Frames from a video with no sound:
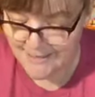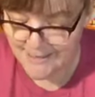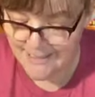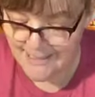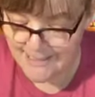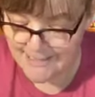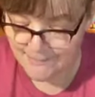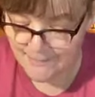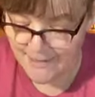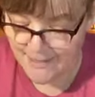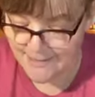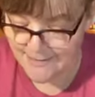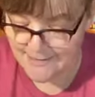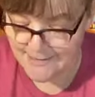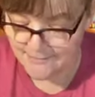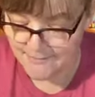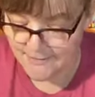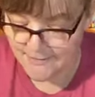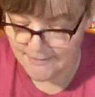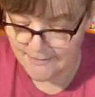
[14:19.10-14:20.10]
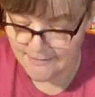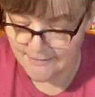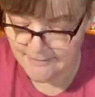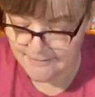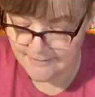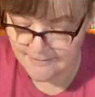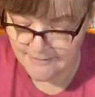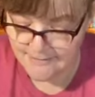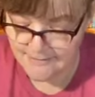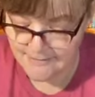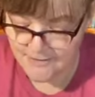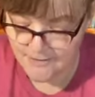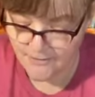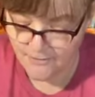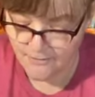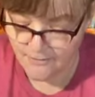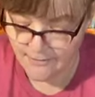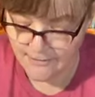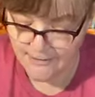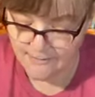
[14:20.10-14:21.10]
That's possible.
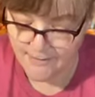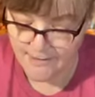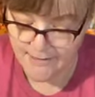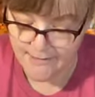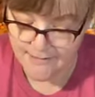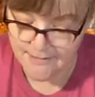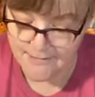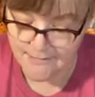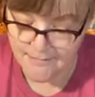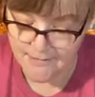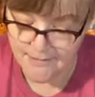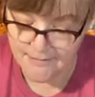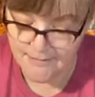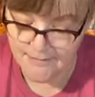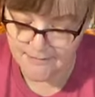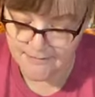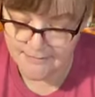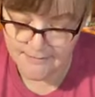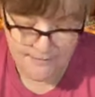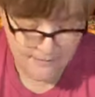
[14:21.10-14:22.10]
Totally possible.